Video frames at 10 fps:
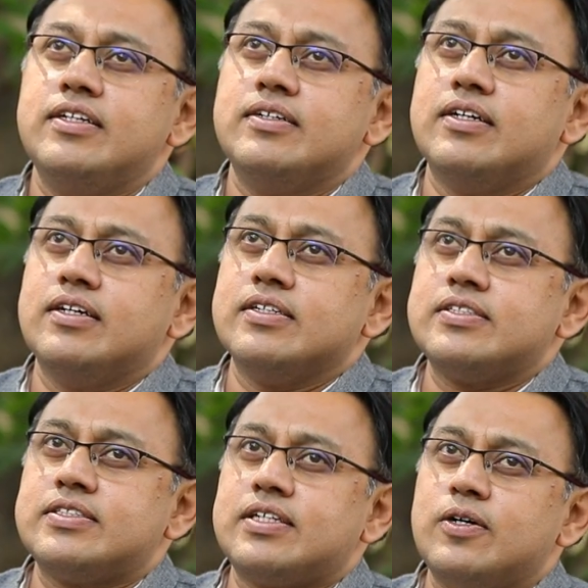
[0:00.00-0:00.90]
See, uh,
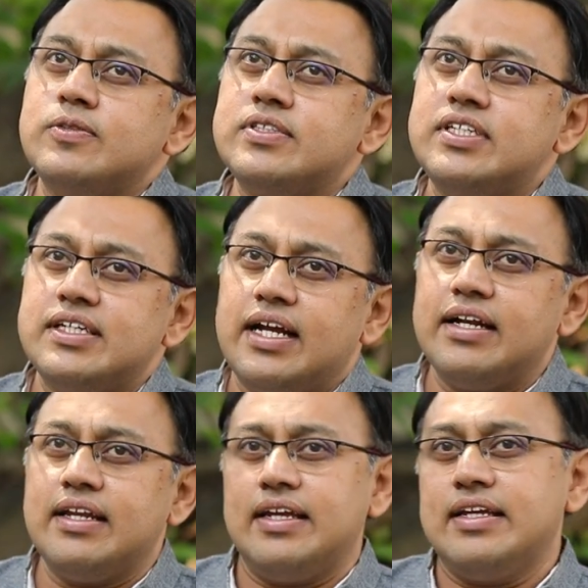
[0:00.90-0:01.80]
south
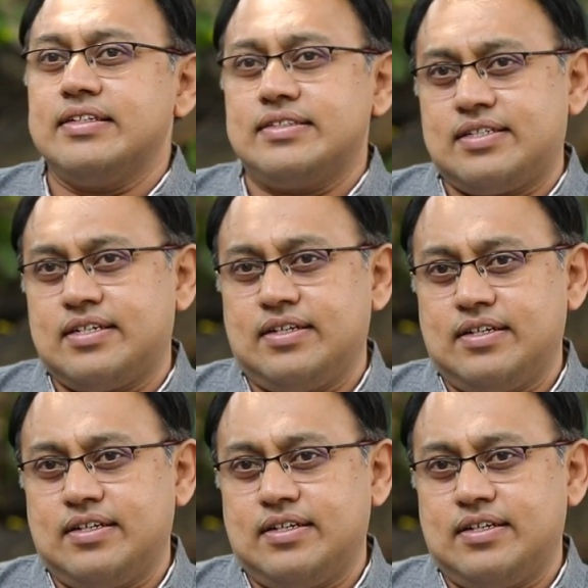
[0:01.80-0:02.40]
and east,